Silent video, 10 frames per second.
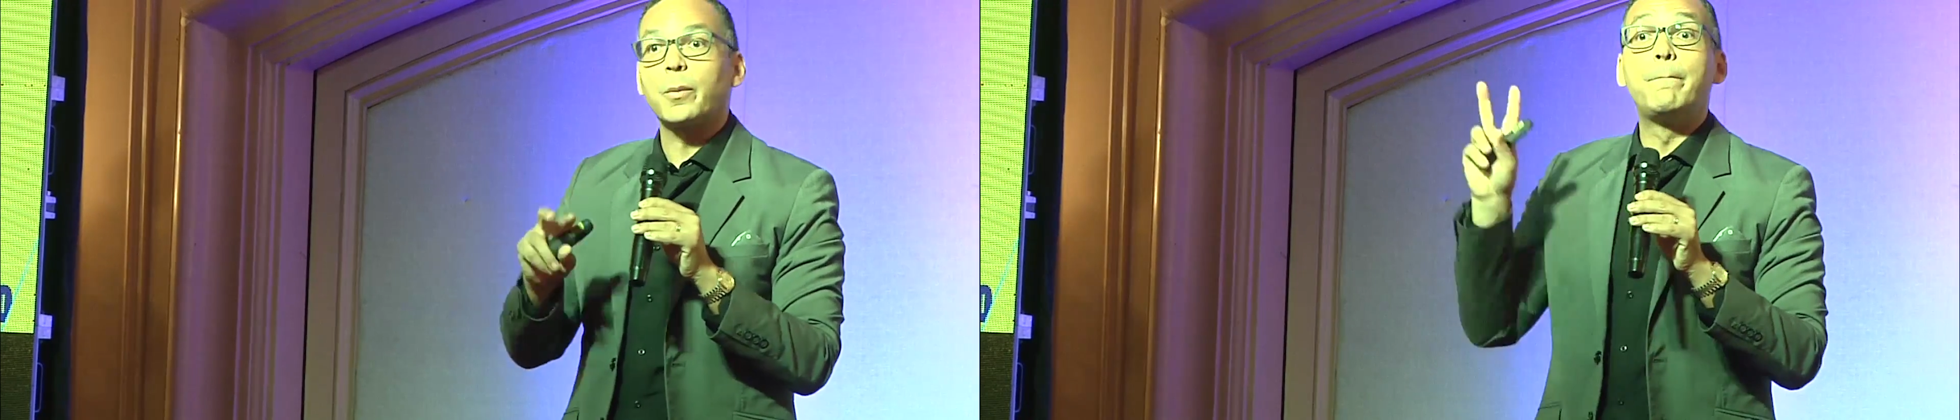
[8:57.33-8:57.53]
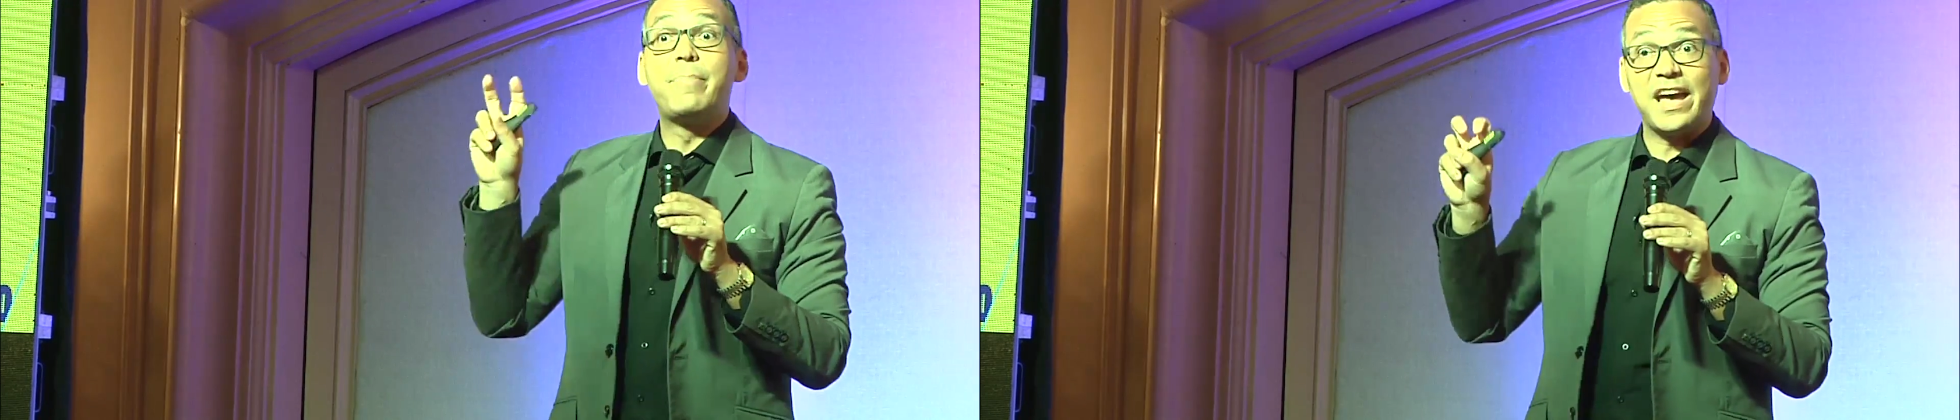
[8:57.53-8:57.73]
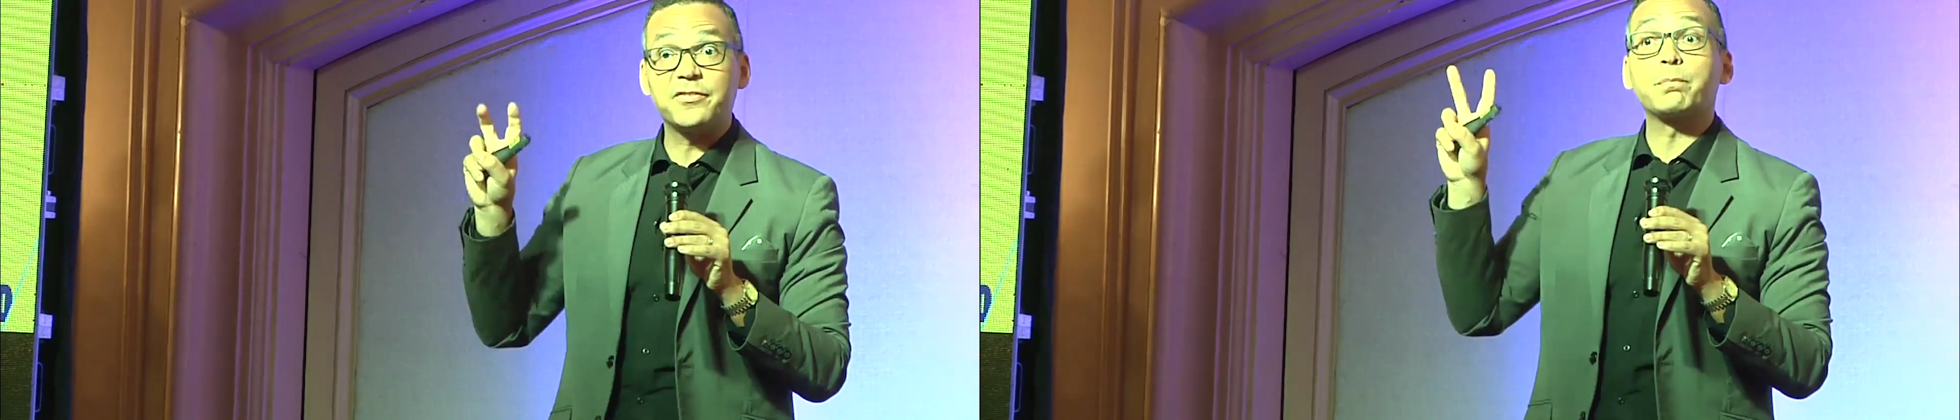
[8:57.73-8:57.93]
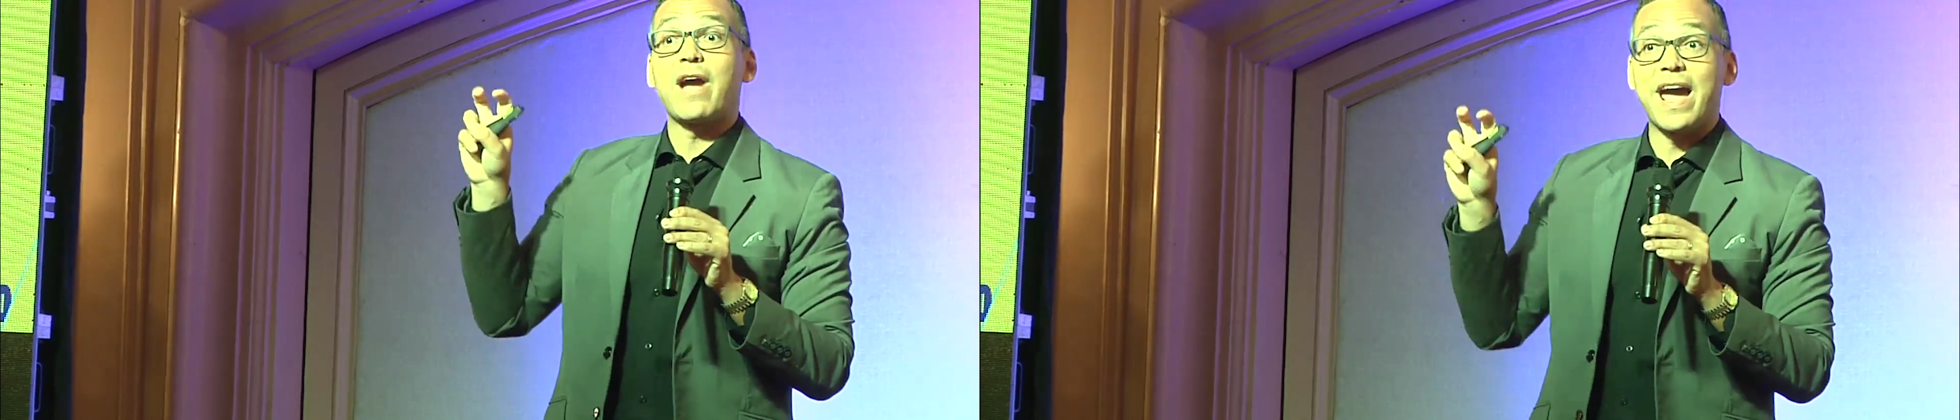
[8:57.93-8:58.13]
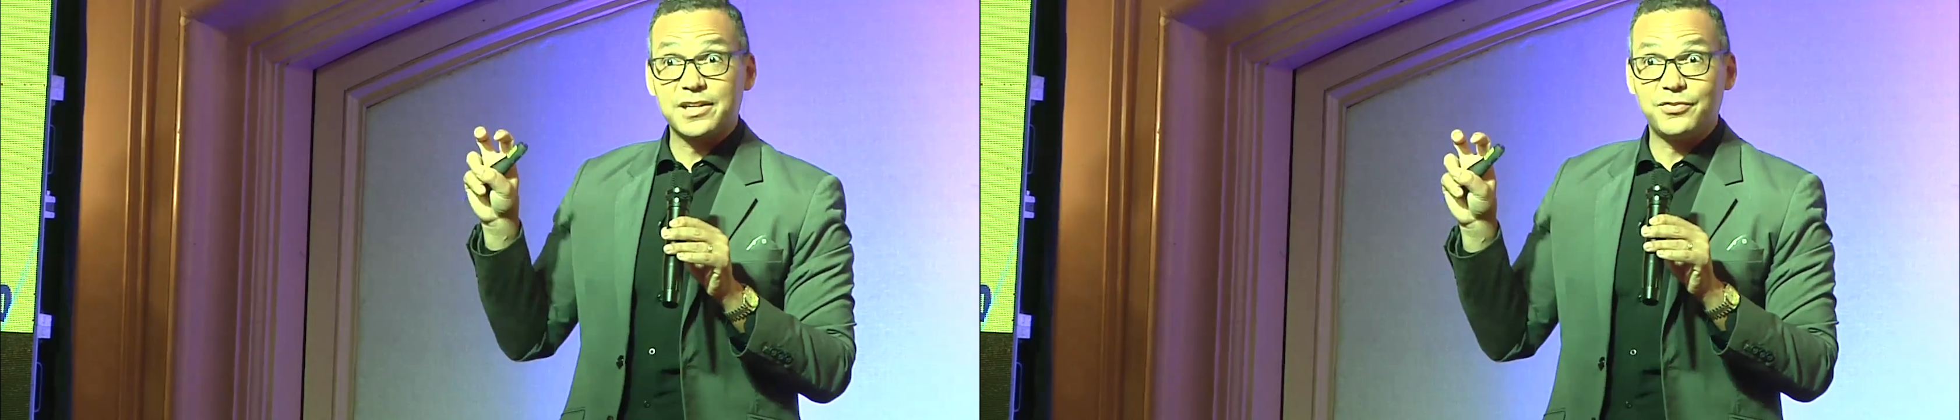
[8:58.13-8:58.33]
best
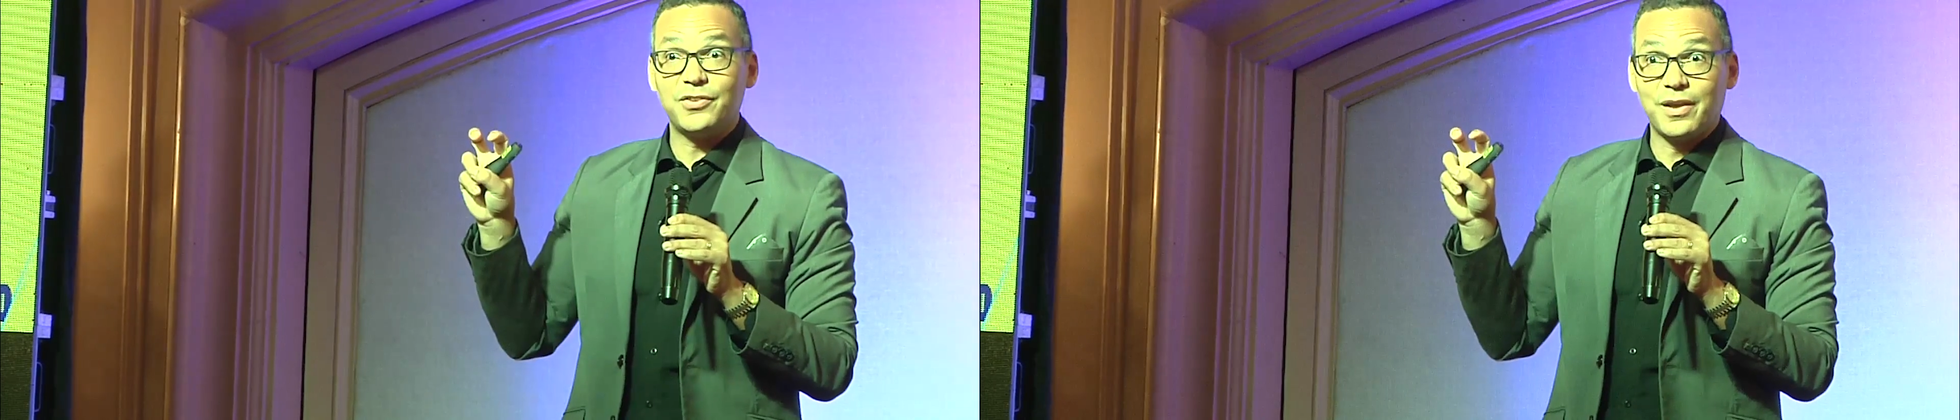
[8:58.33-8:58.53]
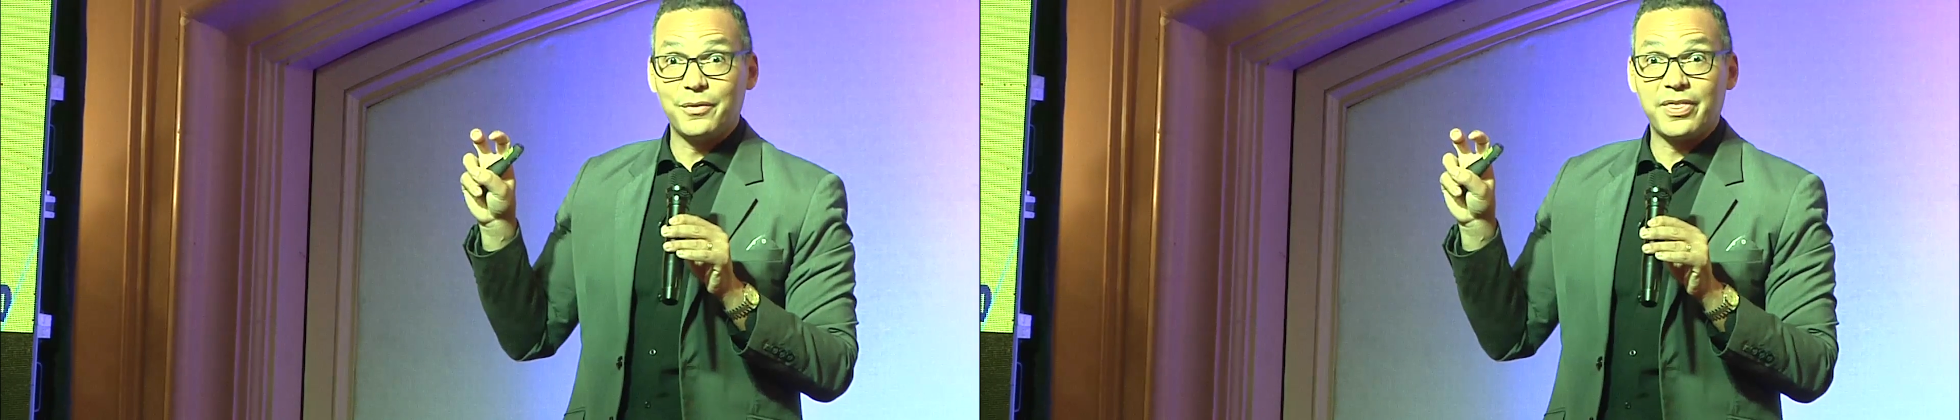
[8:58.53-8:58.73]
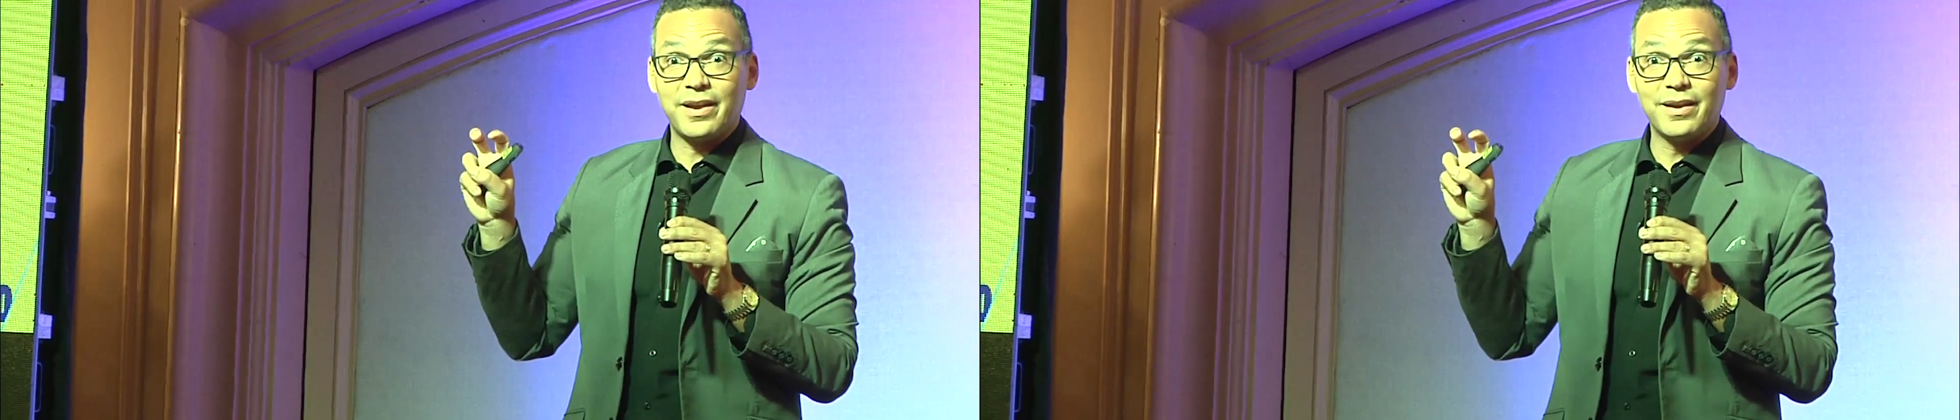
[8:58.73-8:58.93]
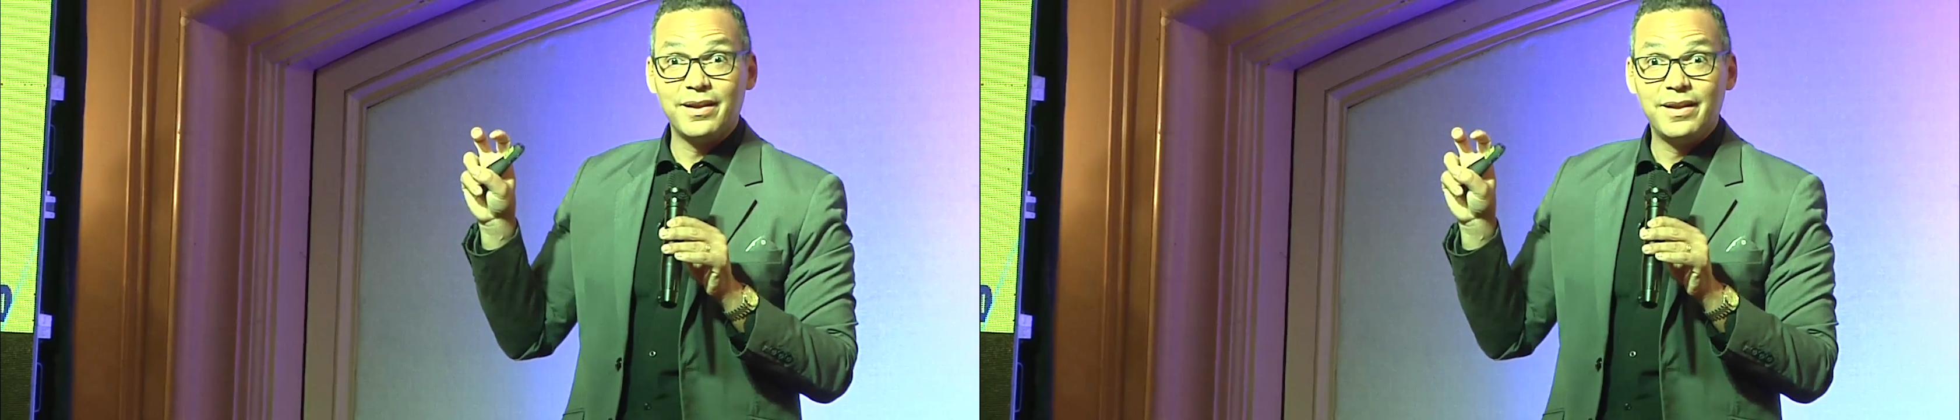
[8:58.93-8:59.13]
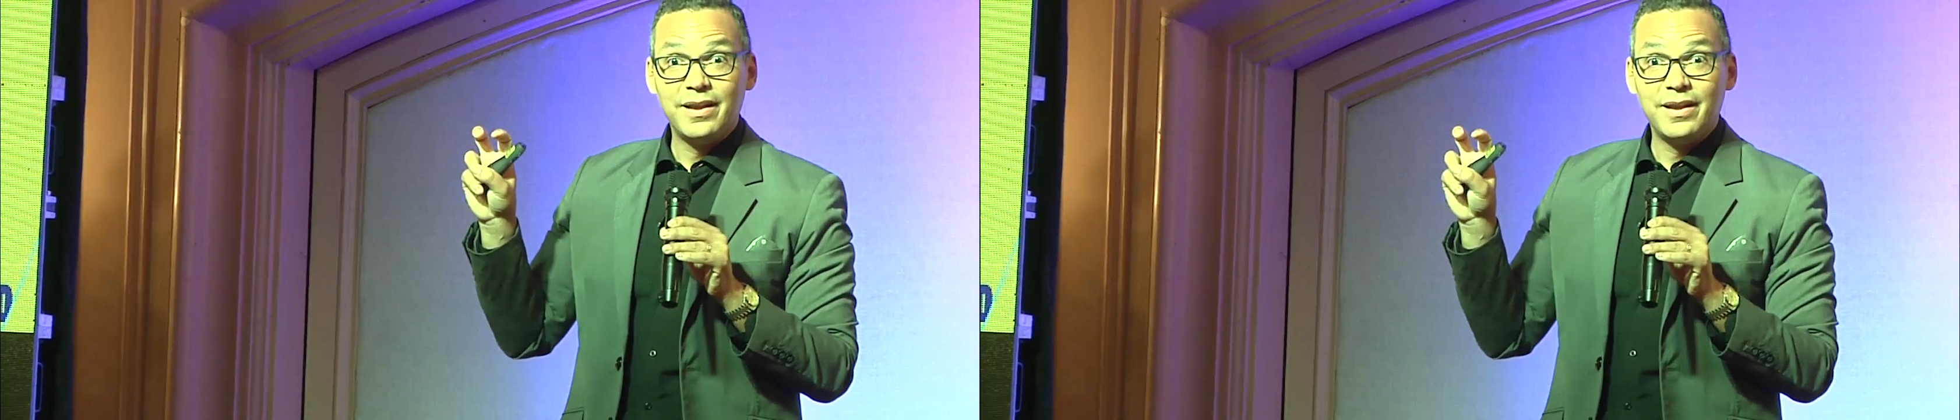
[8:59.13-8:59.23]
practices out there,